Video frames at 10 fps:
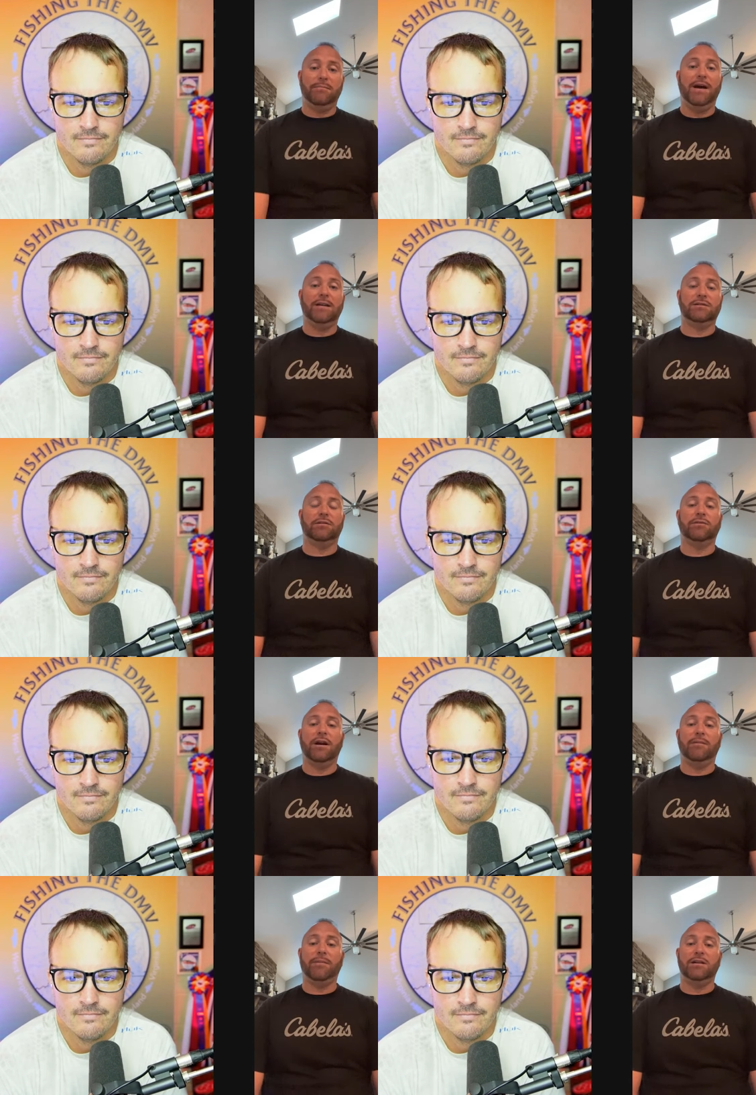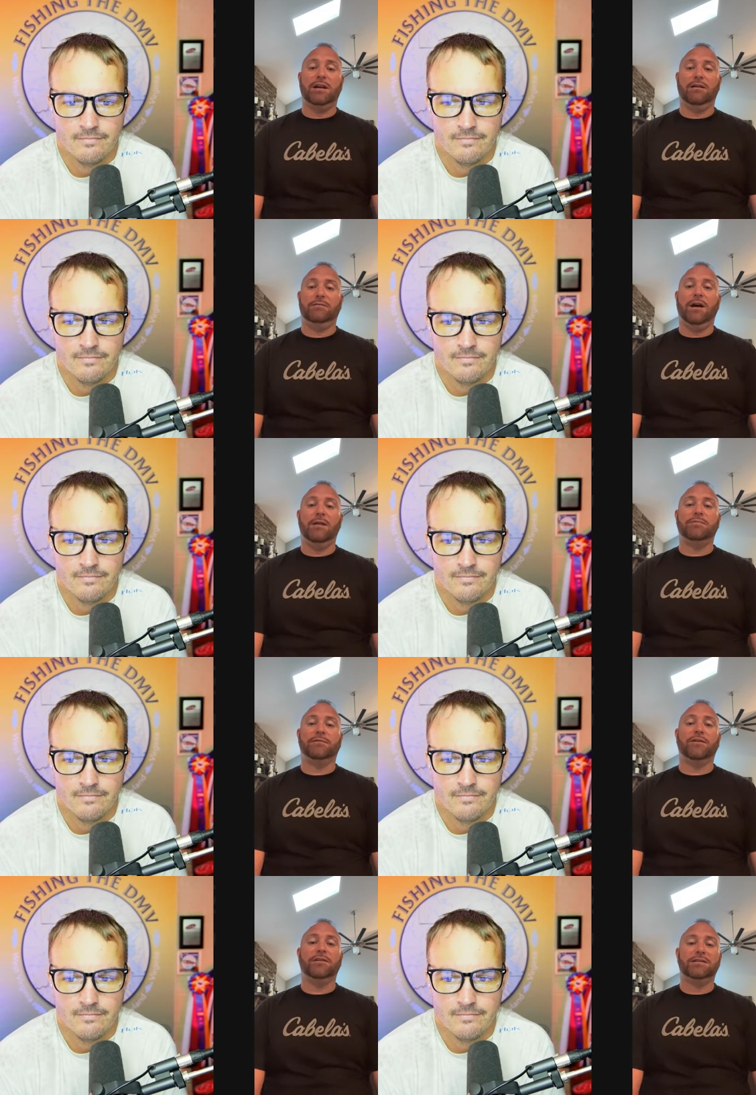Speaker 1: back to the ramp. I, I, I'd
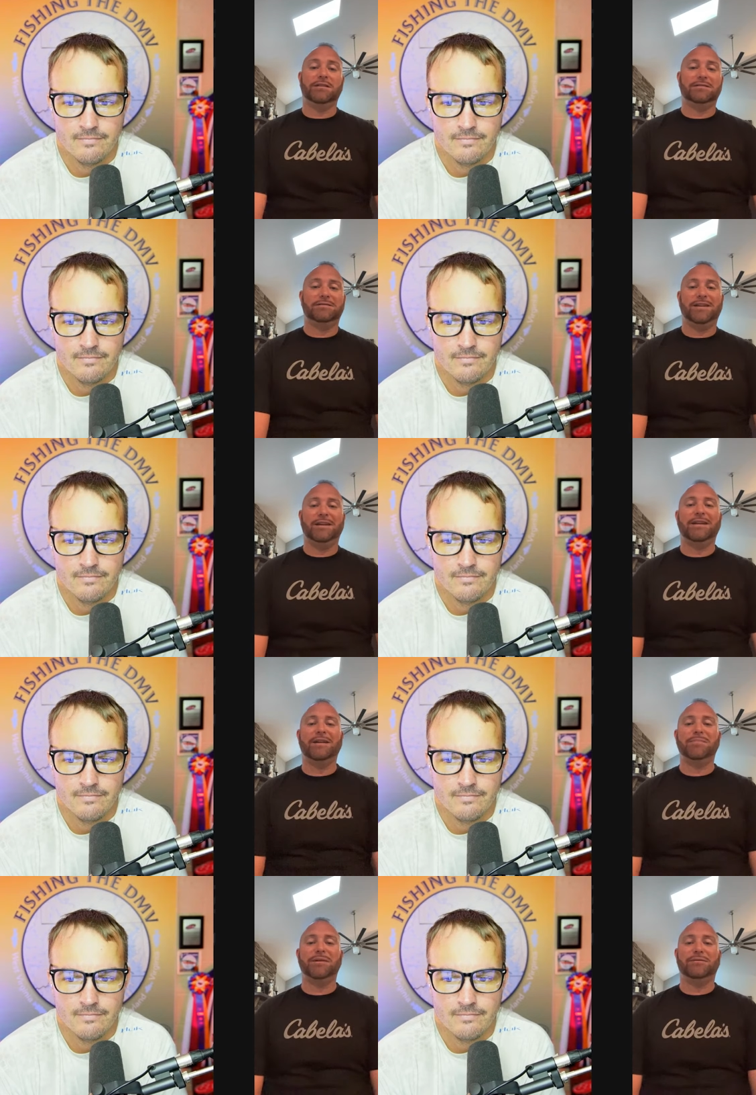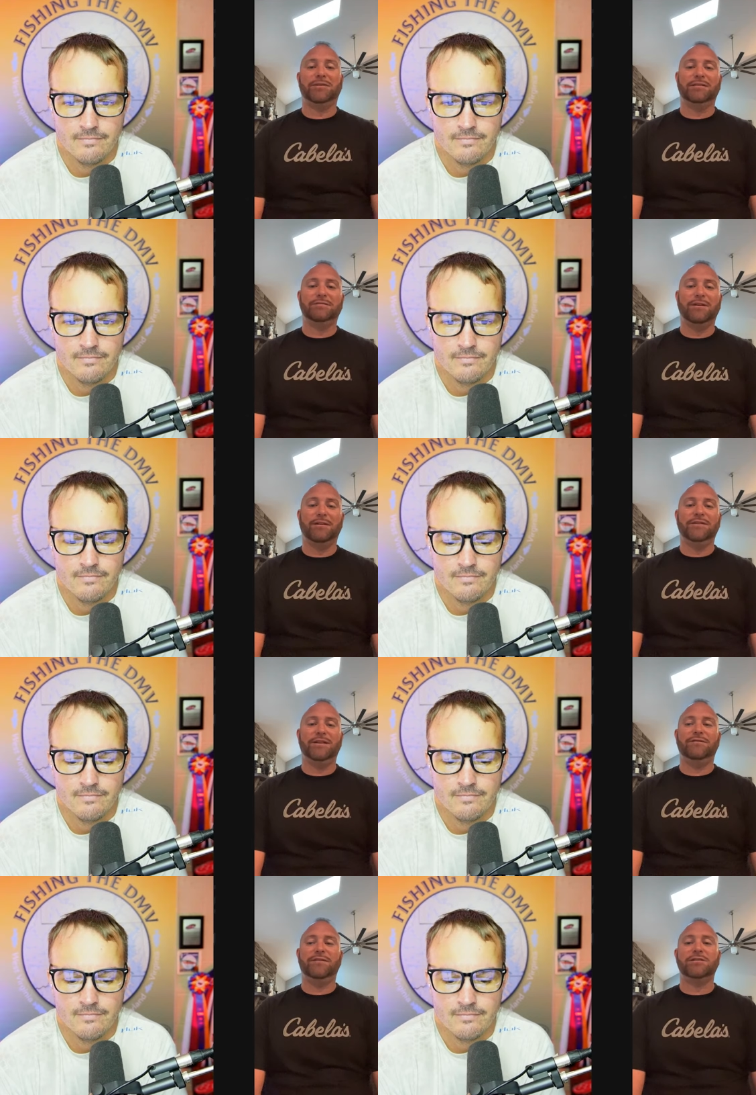prefer not to take that penalty of
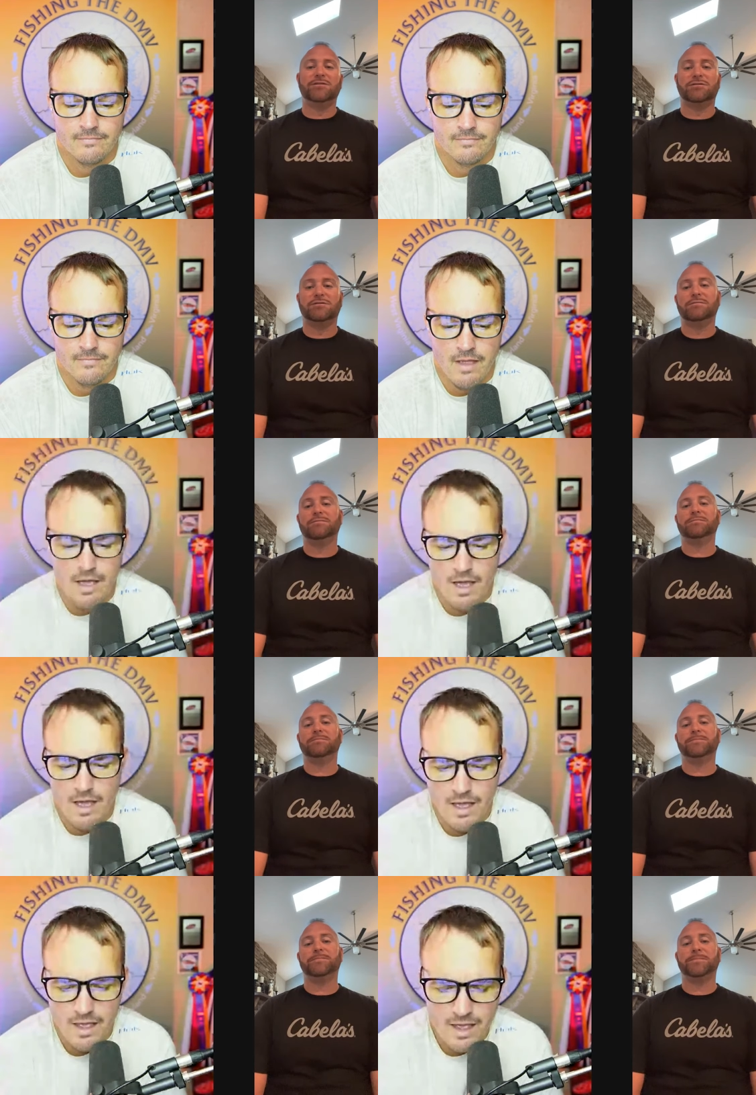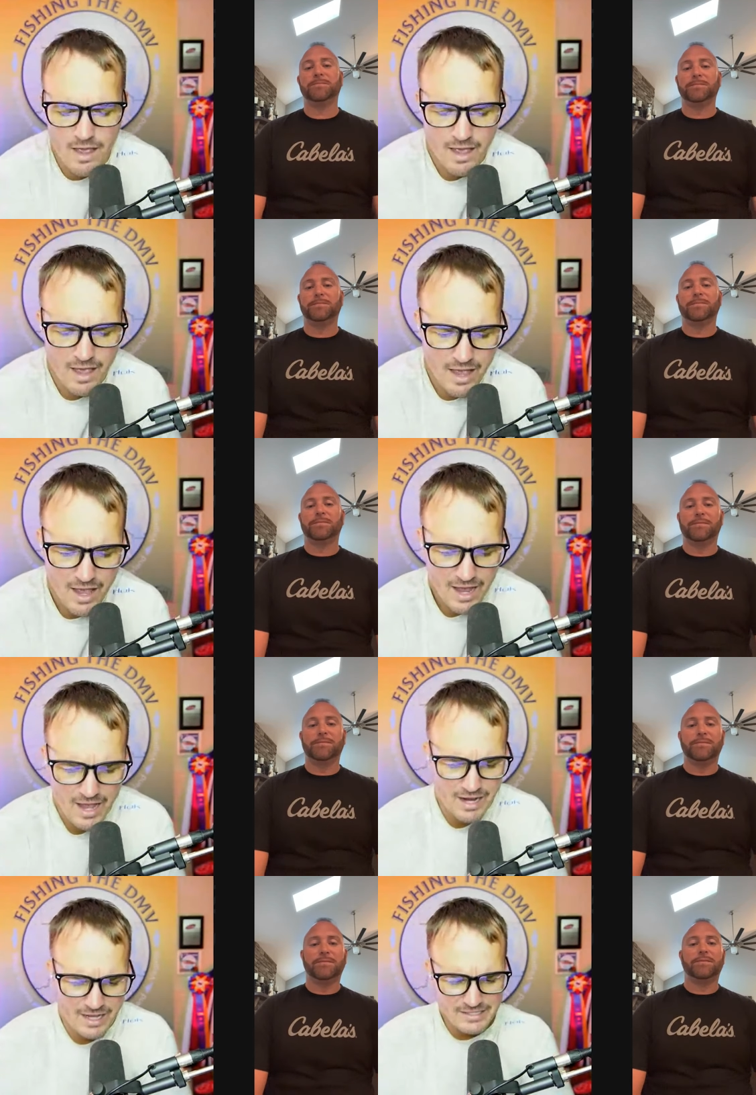dead fish.
Speaker 2: And,
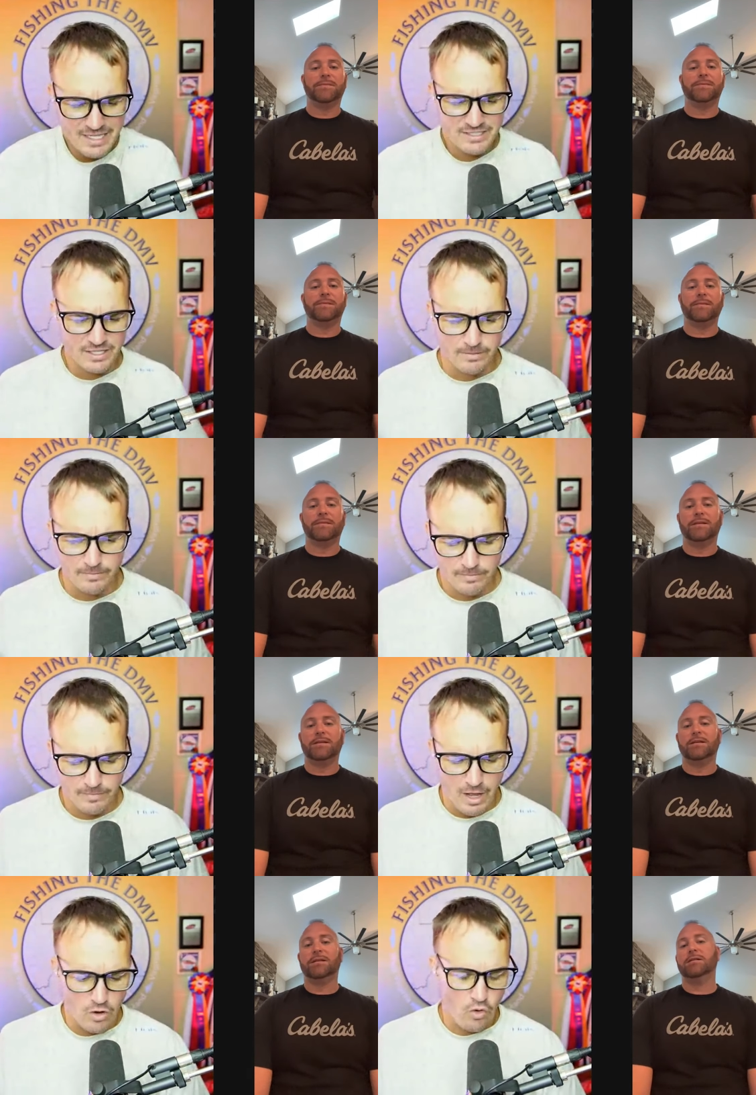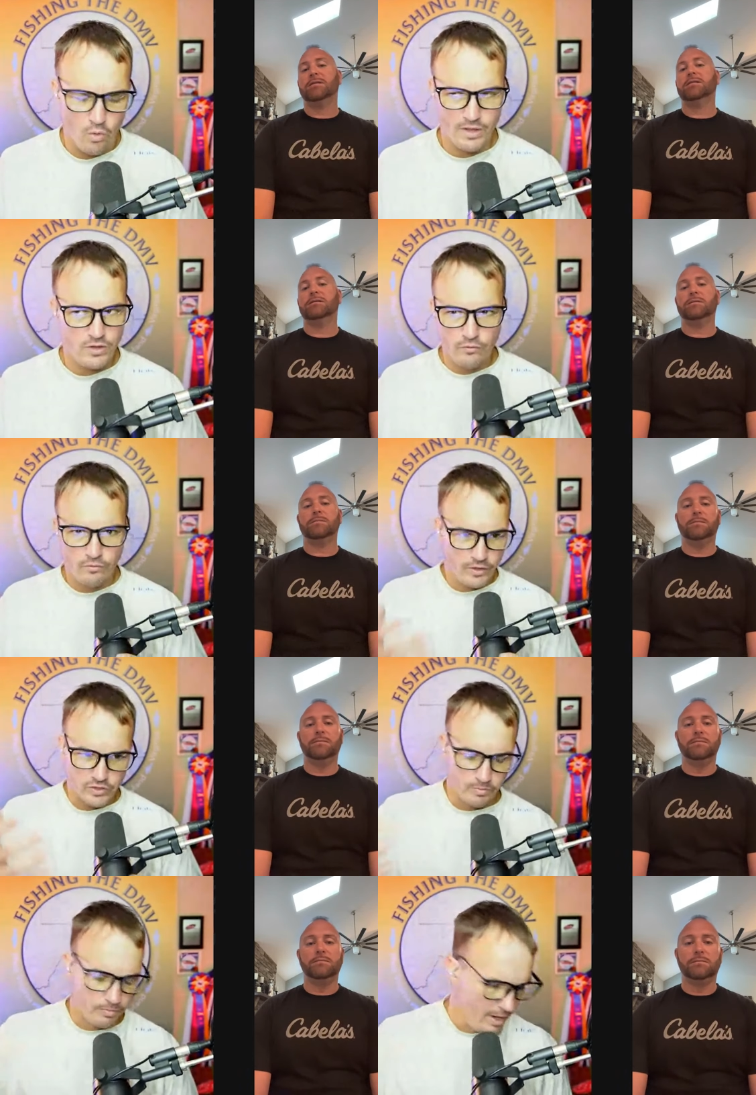and I guess that's a, a you've
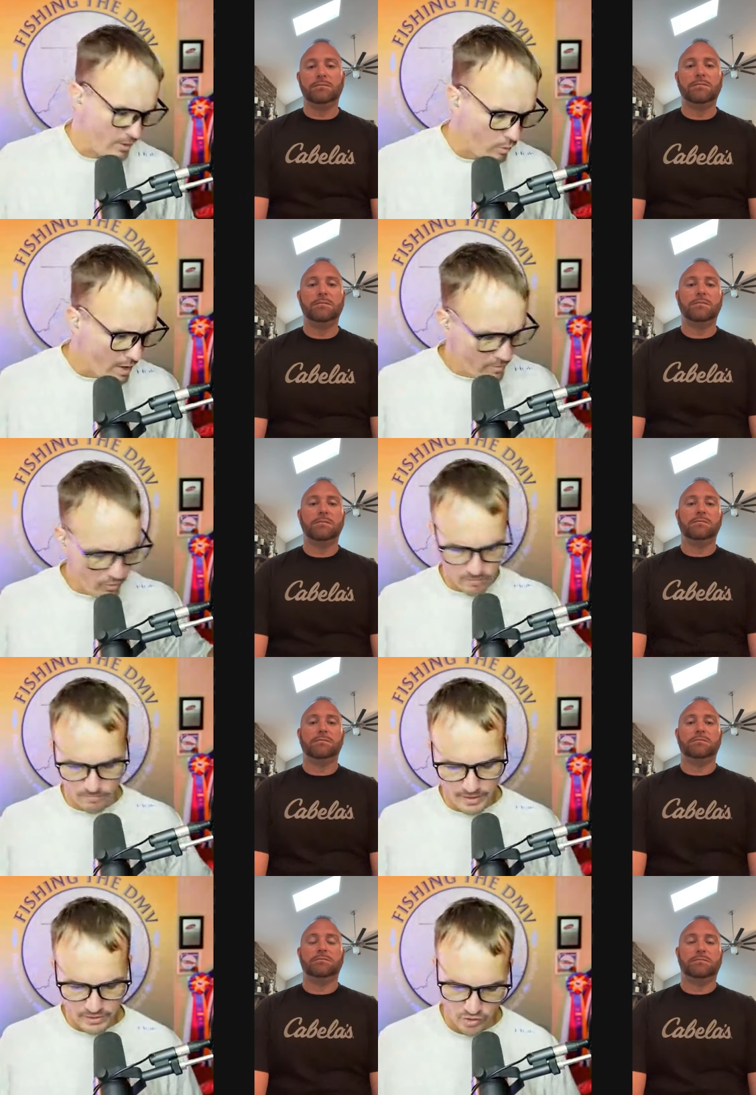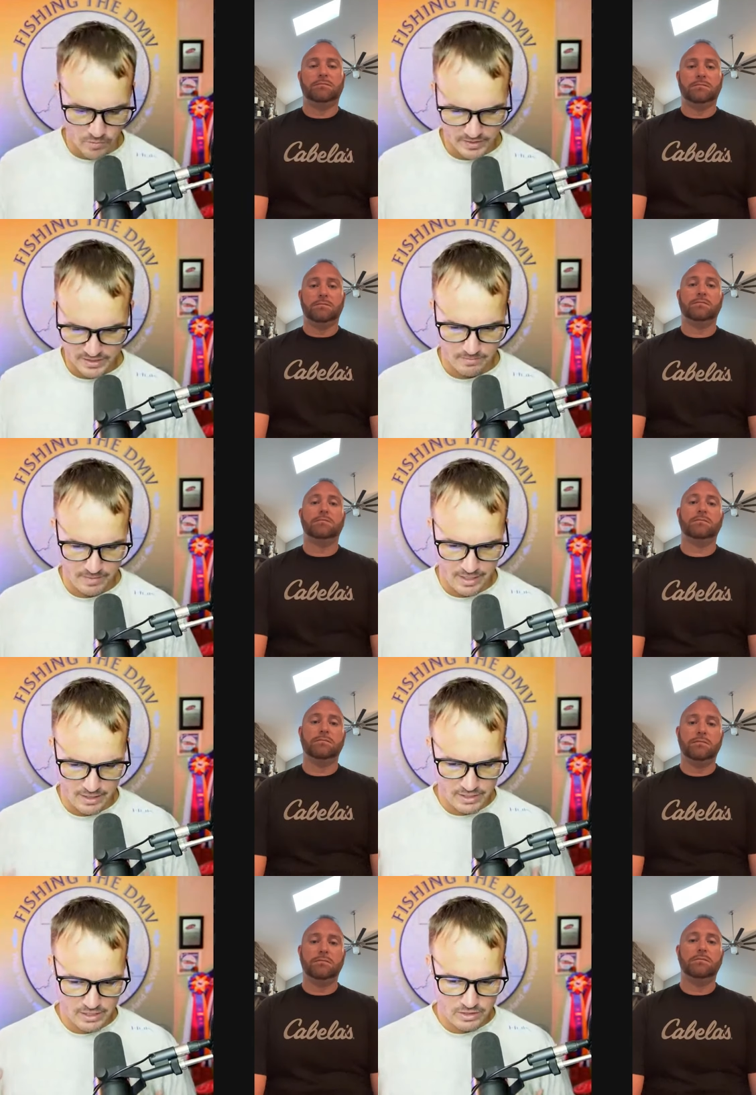fished probably way more big tournaments than me.
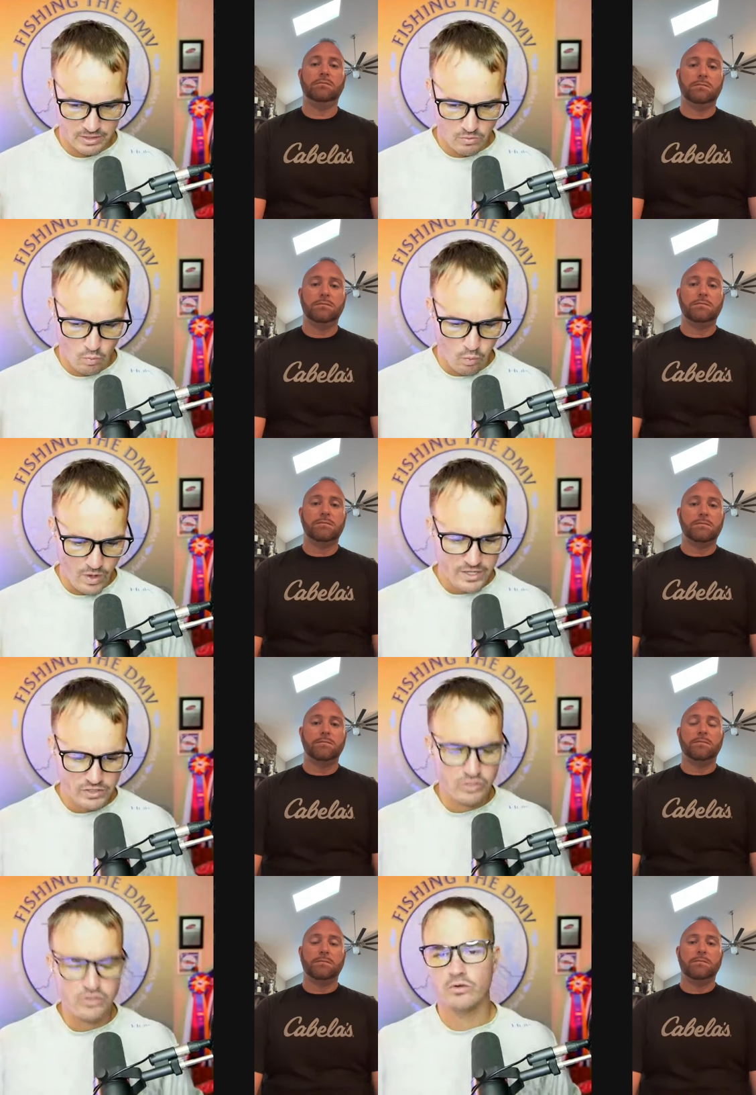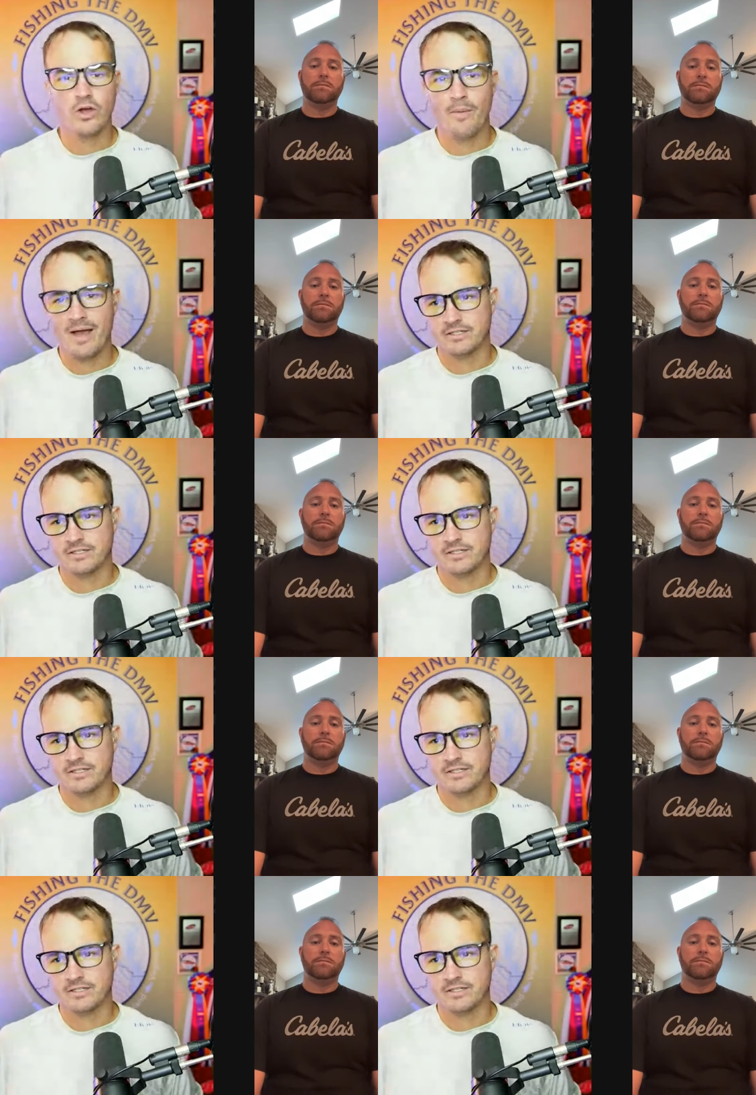D when do you go back